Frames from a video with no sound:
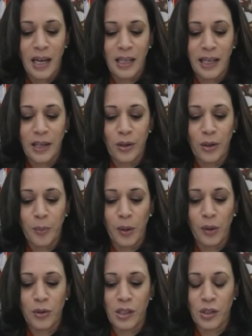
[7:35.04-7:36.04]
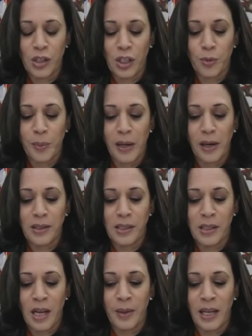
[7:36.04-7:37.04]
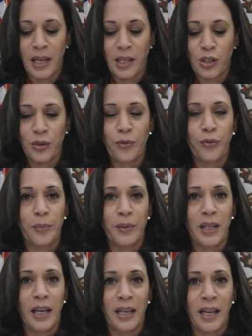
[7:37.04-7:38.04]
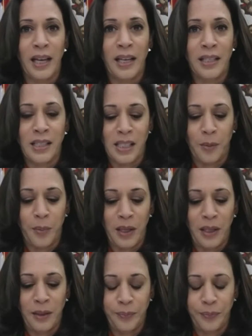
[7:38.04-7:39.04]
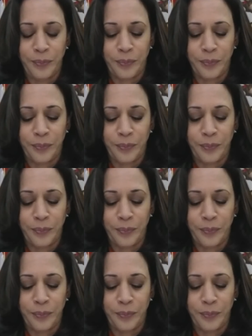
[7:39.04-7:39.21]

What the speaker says: a letter opposing Judge Barrett's nomination from the NAACP,